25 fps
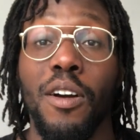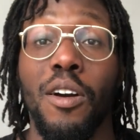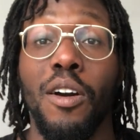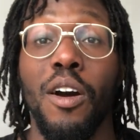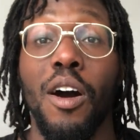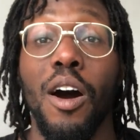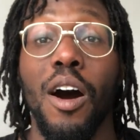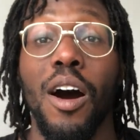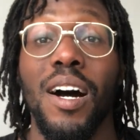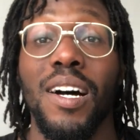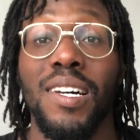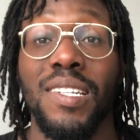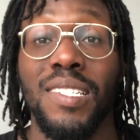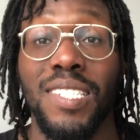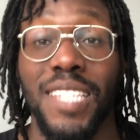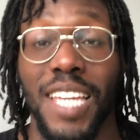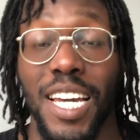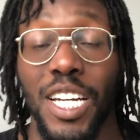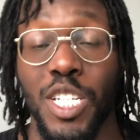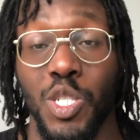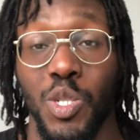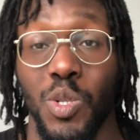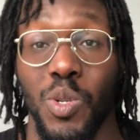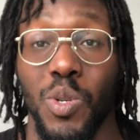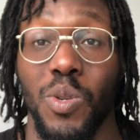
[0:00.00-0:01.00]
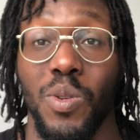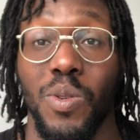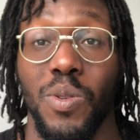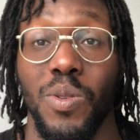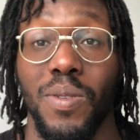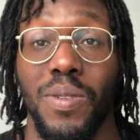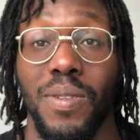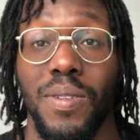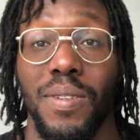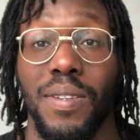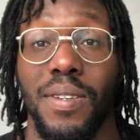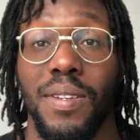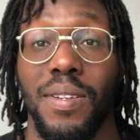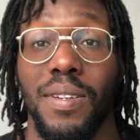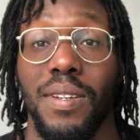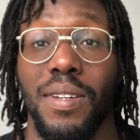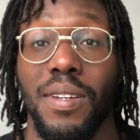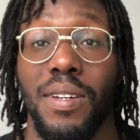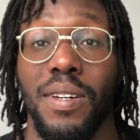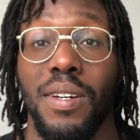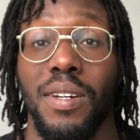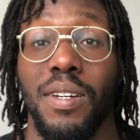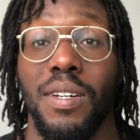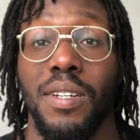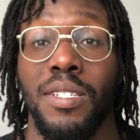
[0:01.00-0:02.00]
got a schedule.
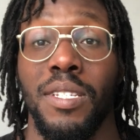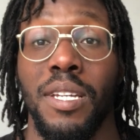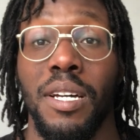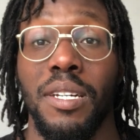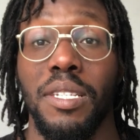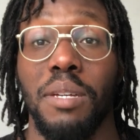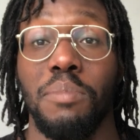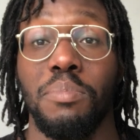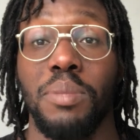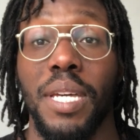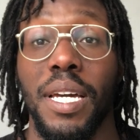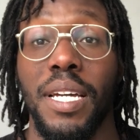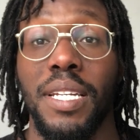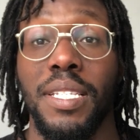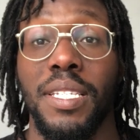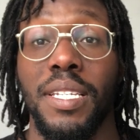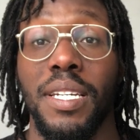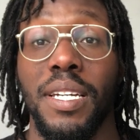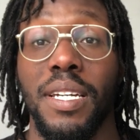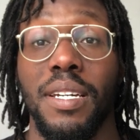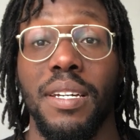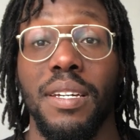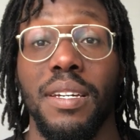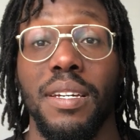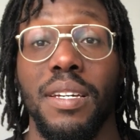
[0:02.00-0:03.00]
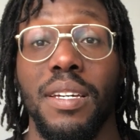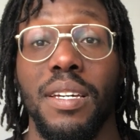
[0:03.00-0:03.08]
Yes, I'm saying to you,